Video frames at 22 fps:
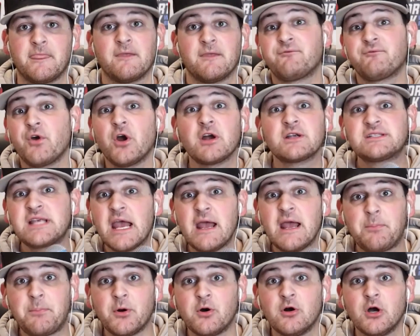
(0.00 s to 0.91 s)
For
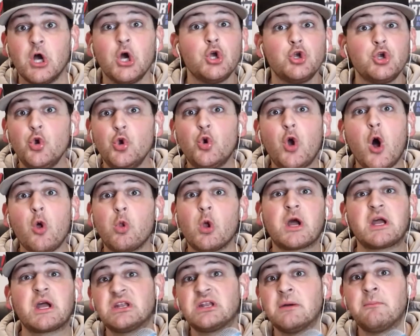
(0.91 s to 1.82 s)
example, you go
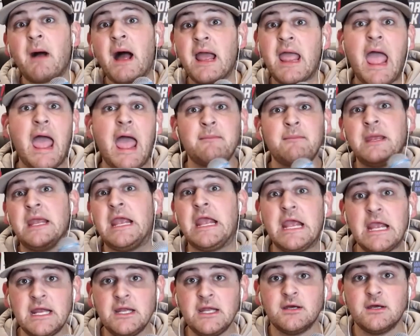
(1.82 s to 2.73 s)
look at the Miami
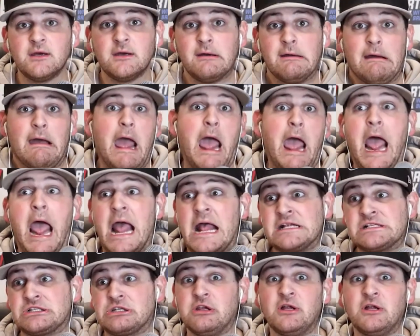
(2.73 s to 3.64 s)
Heat.
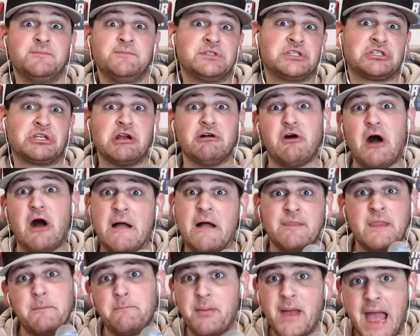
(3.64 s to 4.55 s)
Haslam's still
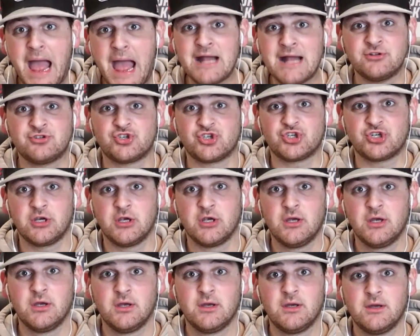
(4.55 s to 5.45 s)
on the bench.
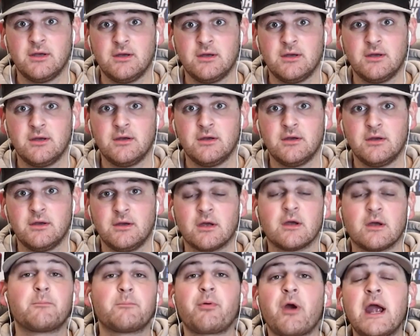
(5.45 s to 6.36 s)

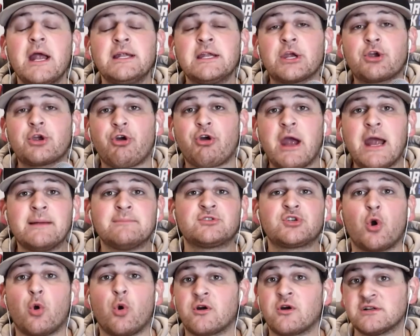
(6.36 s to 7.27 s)
Brandon Graham
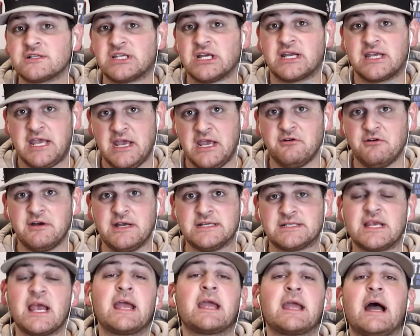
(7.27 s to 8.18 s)
tore his
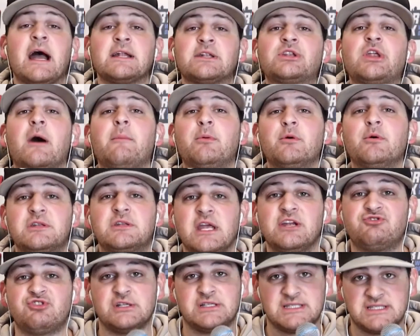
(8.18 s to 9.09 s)
Achilles and got
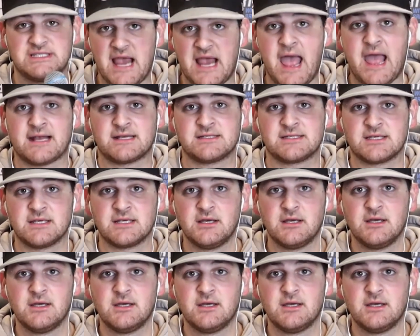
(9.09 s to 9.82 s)
double-digit sacks.